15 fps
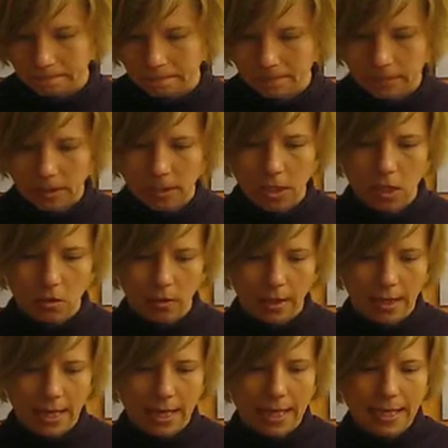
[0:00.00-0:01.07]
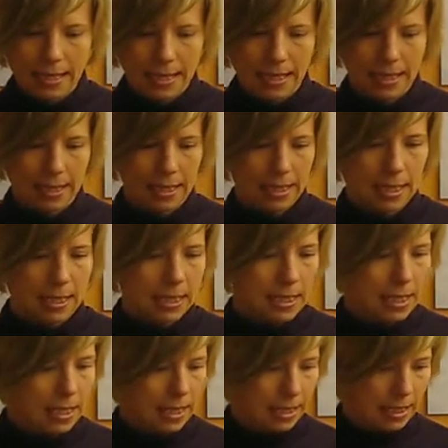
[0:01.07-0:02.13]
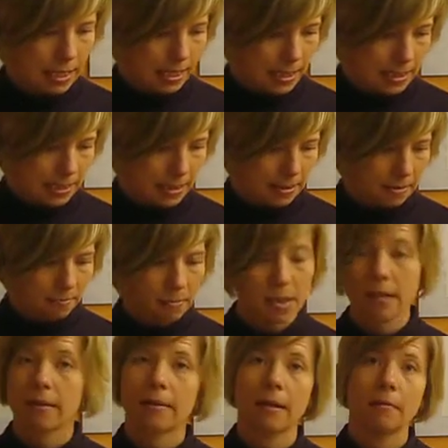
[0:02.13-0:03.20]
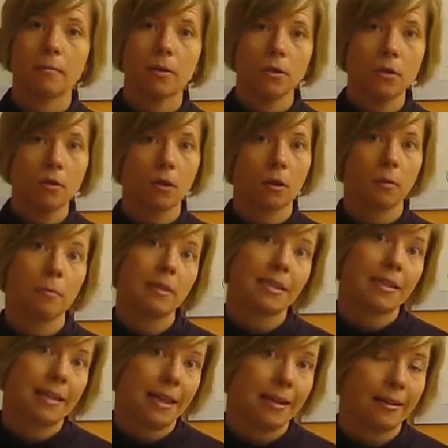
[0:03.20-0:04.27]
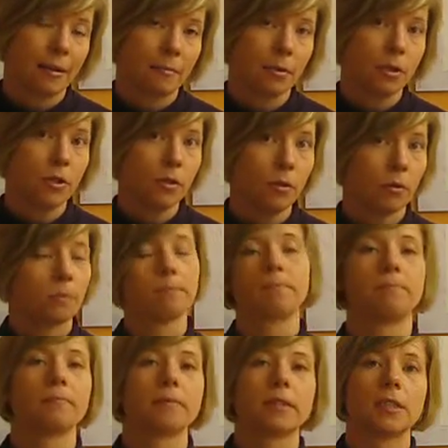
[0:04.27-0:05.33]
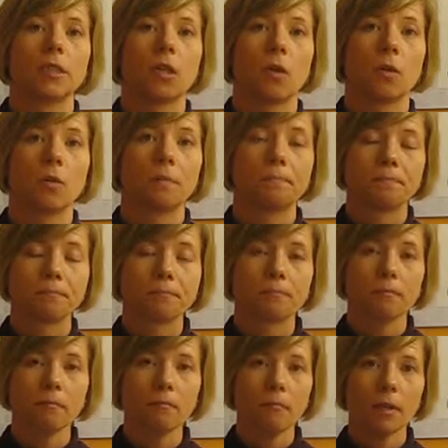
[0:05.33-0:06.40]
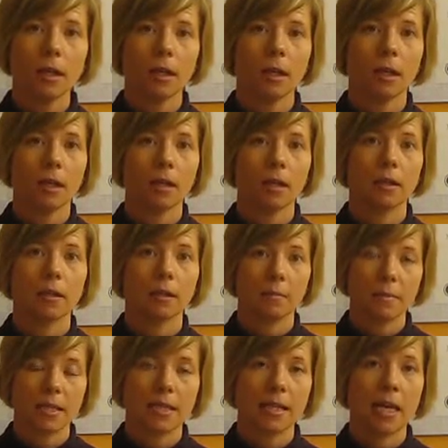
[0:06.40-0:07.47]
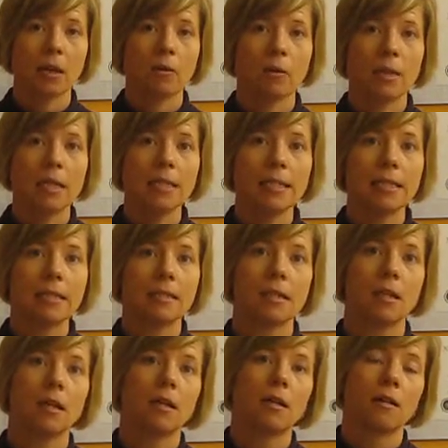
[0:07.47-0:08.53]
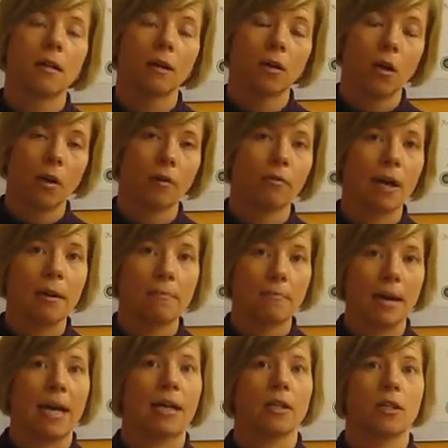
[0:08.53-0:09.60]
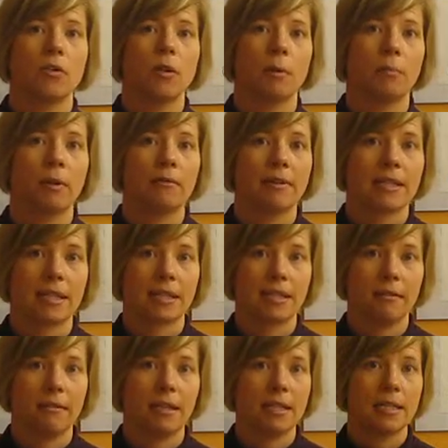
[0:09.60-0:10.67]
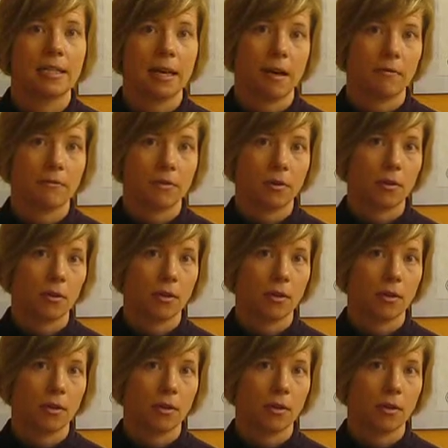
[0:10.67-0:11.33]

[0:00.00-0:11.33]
So that is myth number 2, or mistake number 2. So the mistake was going right back to our previous activities after